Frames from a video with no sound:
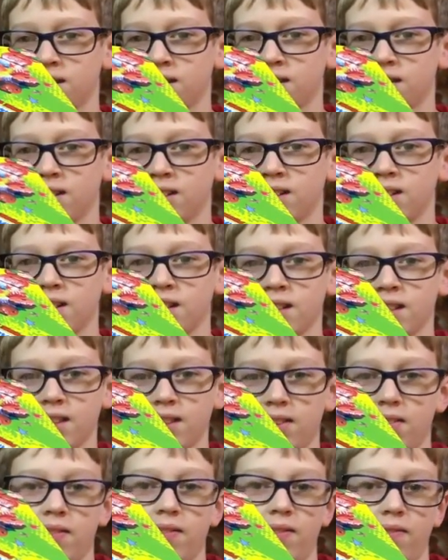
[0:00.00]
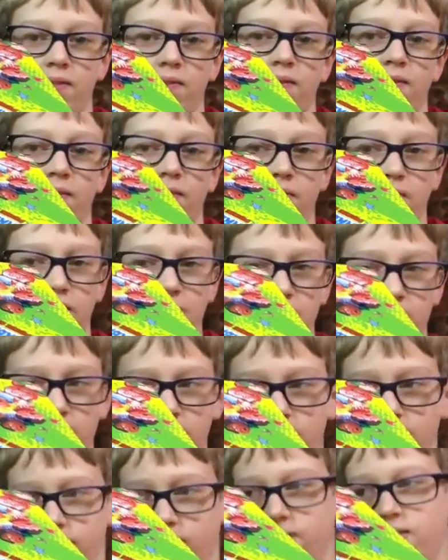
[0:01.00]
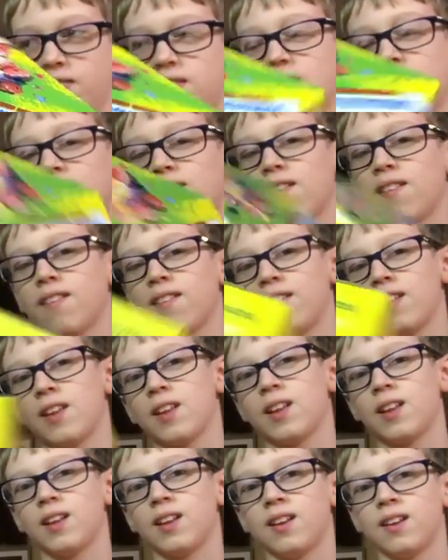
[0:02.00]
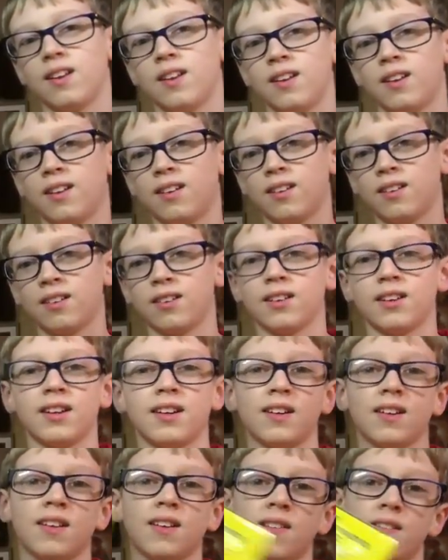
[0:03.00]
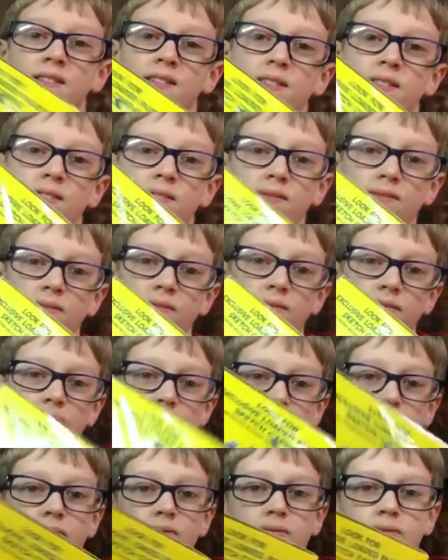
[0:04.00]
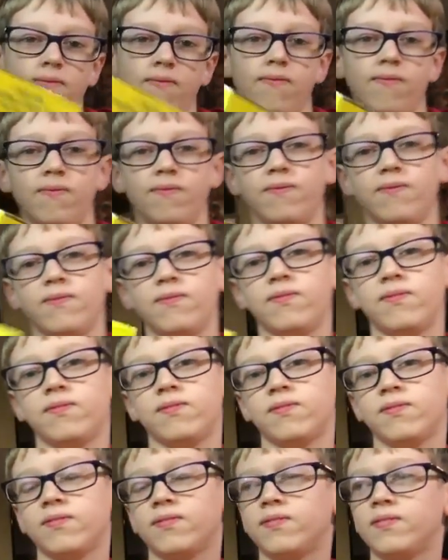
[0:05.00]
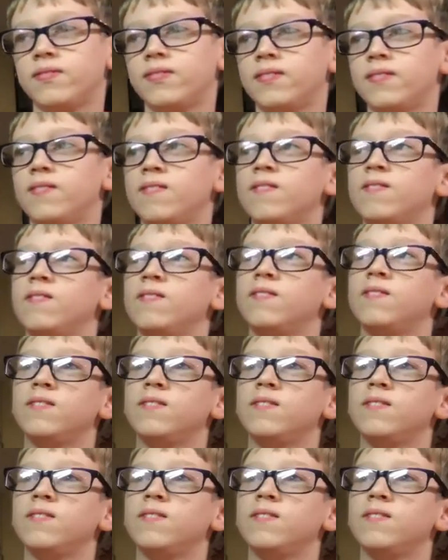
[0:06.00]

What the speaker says: This person isn't speaking.